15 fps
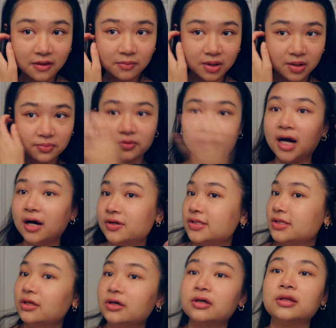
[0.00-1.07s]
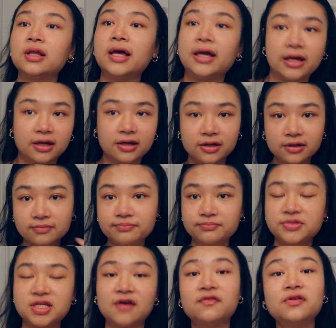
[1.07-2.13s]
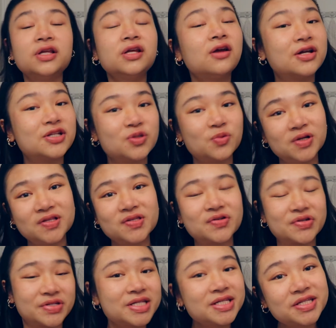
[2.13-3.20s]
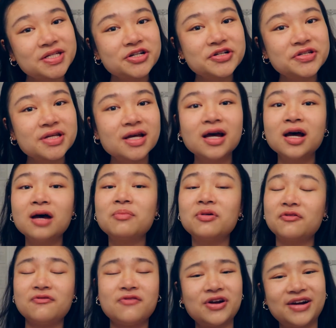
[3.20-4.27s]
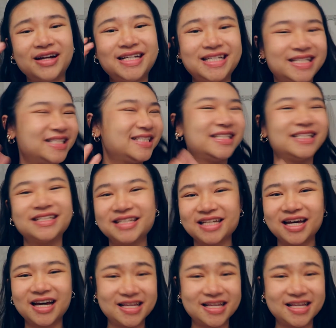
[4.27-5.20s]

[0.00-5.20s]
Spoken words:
now that my brows look like definitely not twins or sisters, but very distant